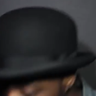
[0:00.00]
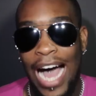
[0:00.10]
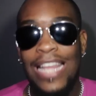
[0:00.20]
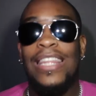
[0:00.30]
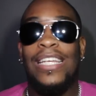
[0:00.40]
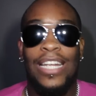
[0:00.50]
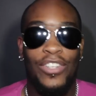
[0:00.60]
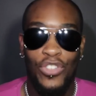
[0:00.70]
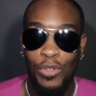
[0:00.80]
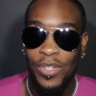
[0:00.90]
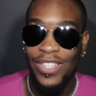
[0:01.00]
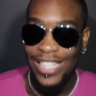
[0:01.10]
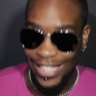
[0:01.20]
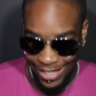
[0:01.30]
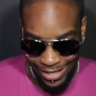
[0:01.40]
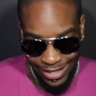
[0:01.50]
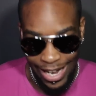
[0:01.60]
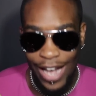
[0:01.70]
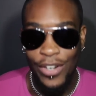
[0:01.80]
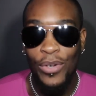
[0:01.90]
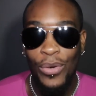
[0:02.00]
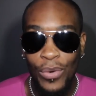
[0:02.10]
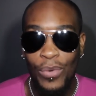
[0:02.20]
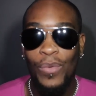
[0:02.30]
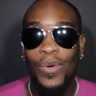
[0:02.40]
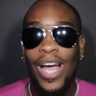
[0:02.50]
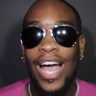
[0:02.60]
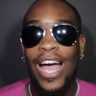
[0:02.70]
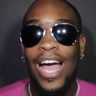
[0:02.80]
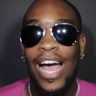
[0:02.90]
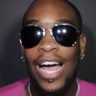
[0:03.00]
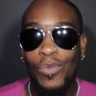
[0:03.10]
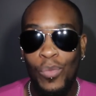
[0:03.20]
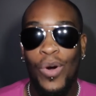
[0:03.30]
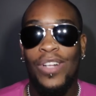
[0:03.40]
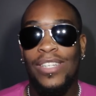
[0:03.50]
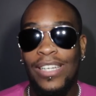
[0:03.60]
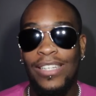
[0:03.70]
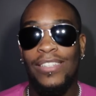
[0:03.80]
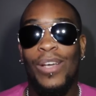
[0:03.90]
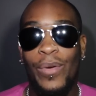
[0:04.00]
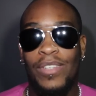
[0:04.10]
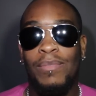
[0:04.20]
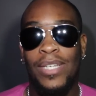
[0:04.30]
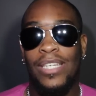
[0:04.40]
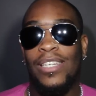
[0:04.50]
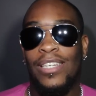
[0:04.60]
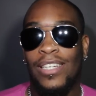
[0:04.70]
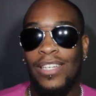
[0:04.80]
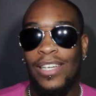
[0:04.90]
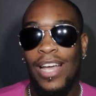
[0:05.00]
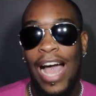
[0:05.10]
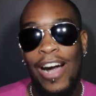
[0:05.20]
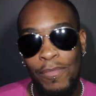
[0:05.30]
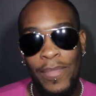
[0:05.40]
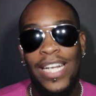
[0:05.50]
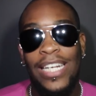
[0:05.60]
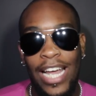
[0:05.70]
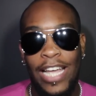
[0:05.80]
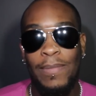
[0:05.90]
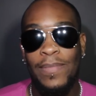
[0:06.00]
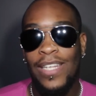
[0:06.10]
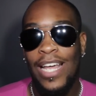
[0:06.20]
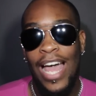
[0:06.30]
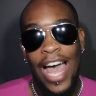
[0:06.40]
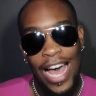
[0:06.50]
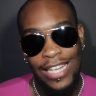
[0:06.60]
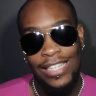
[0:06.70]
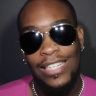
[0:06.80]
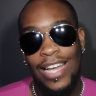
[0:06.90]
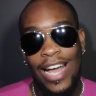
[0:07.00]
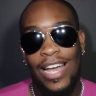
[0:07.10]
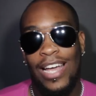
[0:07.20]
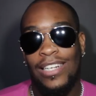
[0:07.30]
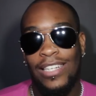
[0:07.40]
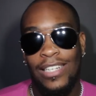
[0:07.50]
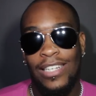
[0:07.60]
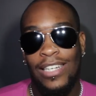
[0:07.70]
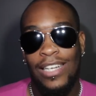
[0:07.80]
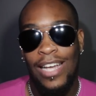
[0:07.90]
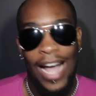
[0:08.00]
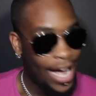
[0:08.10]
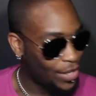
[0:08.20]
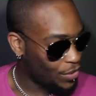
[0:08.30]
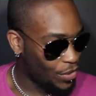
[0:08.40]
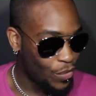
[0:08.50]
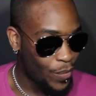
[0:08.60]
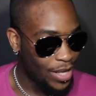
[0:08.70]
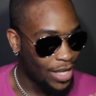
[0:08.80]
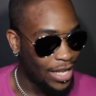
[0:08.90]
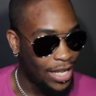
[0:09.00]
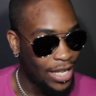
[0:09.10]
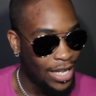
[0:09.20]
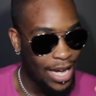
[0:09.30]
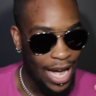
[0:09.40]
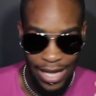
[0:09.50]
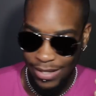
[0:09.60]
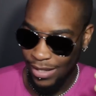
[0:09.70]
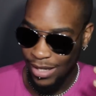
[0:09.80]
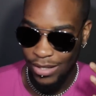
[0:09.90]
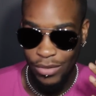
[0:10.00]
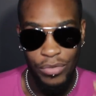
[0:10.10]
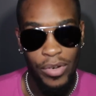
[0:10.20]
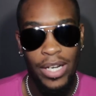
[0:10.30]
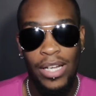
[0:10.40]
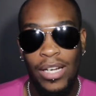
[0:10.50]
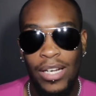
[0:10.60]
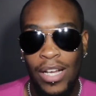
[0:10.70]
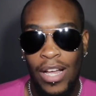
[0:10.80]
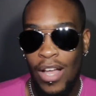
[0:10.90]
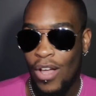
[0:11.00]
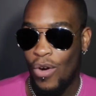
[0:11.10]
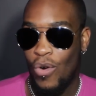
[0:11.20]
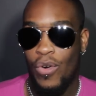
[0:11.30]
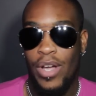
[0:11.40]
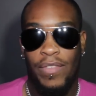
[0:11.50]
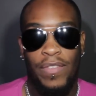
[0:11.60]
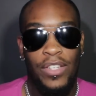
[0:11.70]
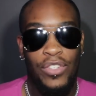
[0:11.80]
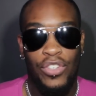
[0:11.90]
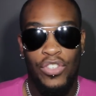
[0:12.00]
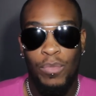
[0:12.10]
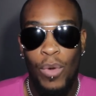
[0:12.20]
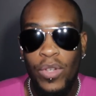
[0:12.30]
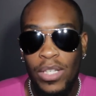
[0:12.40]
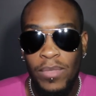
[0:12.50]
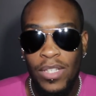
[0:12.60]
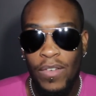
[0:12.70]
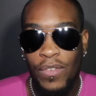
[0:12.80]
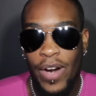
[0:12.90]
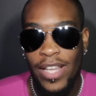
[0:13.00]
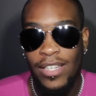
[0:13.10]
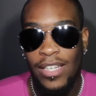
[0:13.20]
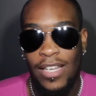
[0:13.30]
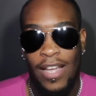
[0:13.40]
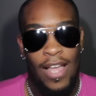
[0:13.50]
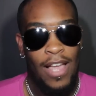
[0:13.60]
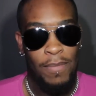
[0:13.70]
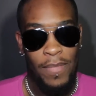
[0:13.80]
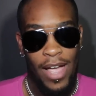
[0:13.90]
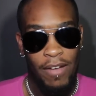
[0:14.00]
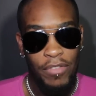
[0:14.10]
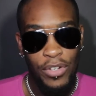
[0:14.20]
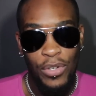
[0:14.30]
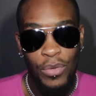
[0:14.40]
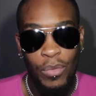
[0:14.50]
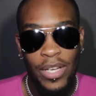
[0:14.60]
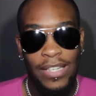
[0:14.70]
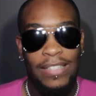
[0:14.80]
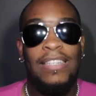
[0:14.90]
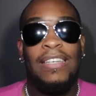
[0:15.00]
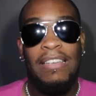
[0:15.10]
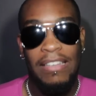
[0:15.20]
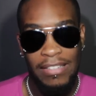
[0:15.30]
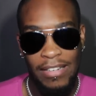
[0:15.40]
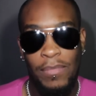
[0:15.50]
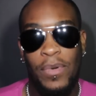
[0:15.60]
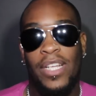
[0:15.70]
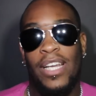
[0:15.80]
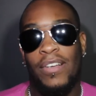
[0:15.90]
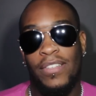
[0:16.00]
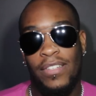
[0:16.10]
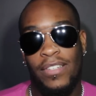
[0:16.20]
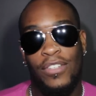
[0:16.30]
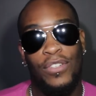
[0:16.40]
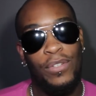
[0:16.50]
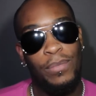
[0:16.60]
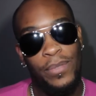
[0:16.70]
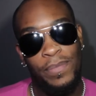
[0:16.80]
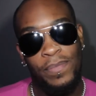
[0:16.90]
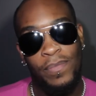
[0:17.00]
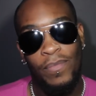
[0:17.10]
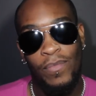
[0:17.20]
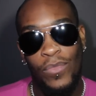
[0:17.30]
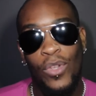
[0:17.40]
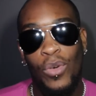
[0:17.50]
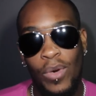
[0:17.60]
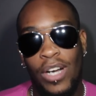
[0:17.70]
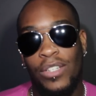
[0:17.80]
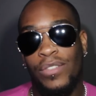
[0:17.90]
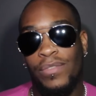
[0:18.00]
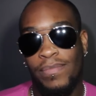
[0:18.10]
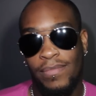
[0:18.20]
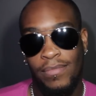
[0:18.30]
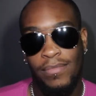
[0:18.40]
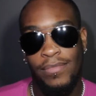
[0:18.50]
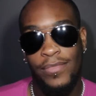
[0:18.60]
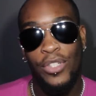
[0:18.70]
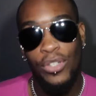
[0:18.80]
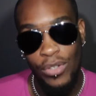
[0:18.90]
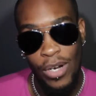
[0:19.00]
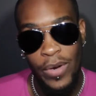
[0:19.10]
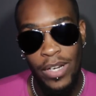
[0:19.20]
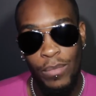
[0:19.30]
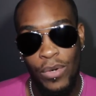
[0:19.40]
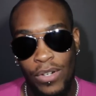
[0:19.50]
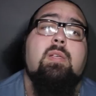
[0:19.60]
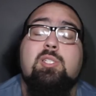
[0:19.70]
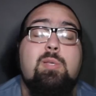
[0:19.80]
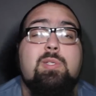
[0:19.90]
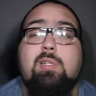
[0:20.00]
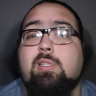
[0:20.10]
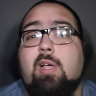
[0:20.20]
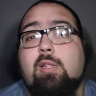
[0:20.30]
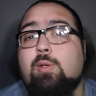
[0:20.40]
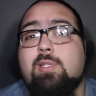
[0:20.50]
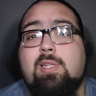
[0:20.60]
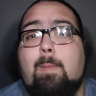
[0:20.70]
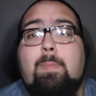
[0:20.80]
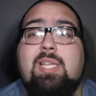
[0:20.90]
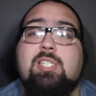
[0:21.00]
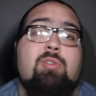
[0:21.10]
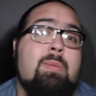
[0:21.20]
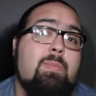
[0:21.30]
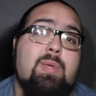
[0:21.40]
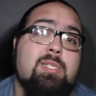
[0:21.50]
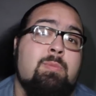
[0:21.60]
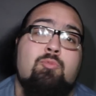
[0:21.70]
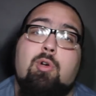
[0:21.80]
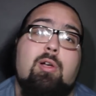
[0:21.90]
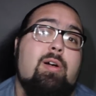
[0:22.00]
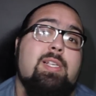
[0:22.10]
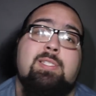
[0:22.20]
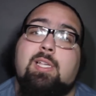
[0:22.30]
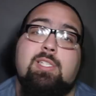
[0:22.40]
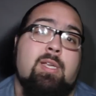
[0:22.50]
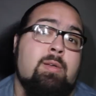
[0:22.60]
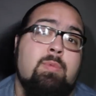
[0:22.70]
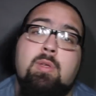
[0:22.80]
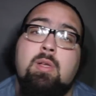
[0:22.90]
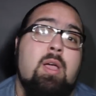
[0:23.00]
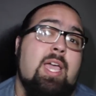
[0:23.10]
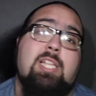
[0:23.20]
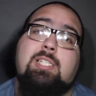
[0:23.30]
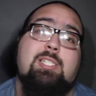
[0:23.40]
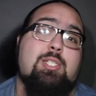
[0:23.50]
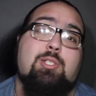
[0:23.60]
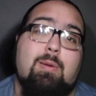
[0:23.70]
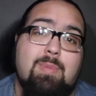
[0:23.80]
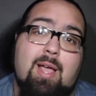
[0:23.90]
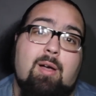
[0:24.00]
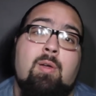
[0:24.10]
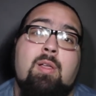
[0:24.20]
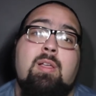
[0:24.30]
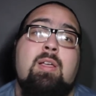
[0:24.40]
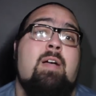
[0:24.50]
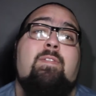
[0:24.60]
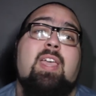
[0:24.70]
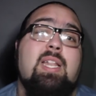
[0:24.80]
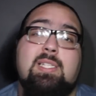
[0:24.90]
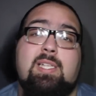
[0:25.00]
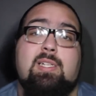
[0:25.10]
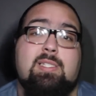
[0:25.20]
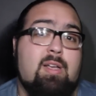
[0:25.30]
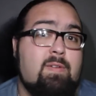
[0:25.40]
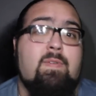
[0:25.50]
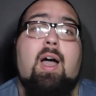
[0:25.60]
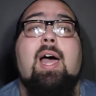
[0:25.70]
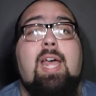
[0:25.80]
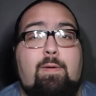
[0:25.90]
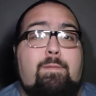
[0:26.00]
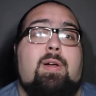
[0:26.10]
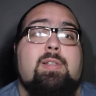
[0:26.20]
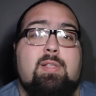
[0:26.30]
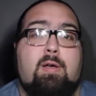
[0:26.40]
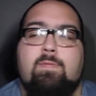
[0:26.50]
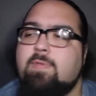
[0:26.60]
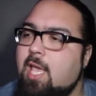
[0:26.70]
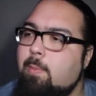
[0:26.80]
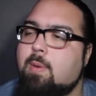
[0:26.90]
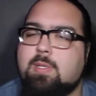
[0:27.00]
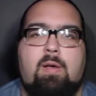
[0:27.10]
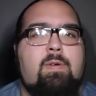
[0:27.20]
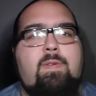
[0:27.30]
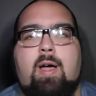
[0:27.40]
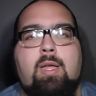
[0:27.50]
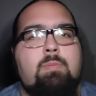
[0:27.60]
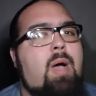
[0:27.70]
I think that Snoop just needs to decide who and what he is going to be. How many names has this guy had? I don't know whether he has schizophrenia or if he's just smoked himself crazy, but every 2 weeks he is somebody else. Snoop, who are you? Do you know anymore? Snoop's gonna start using that bleach cream and be some rock artist next year. He just needs to stop now. Forget the Zilla stuff. I like the funk stuff. The hip hop stuff, fine.